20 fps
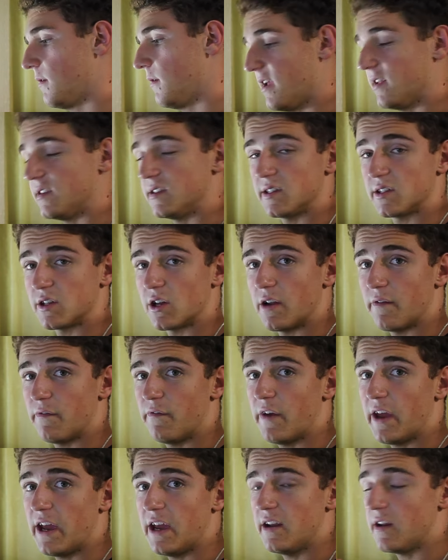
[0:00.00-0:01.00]
It's just going to
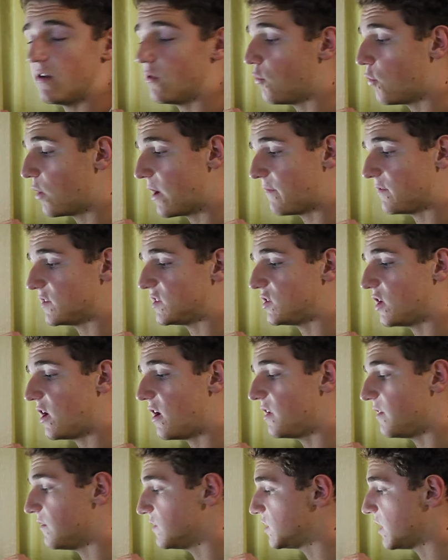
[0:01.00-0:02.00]
feed whatever
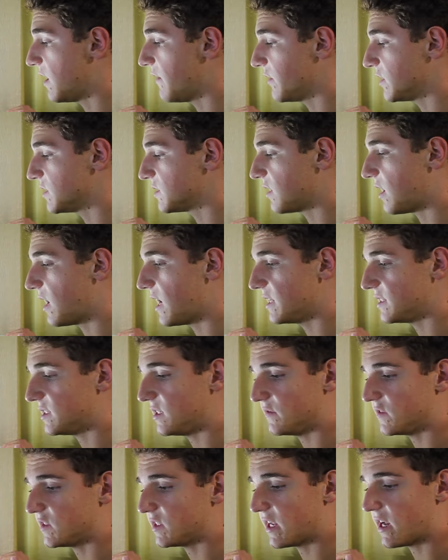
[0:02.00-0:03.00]
serving size
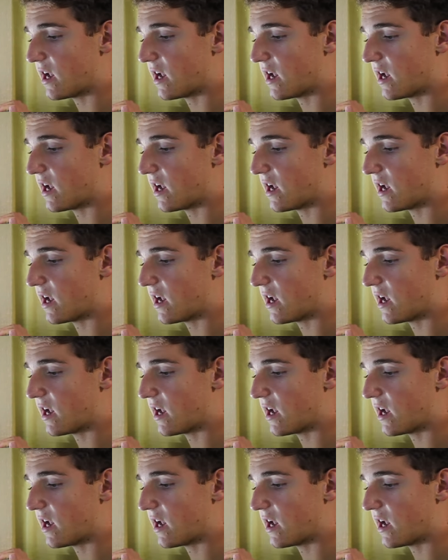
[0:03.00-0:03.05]
you've set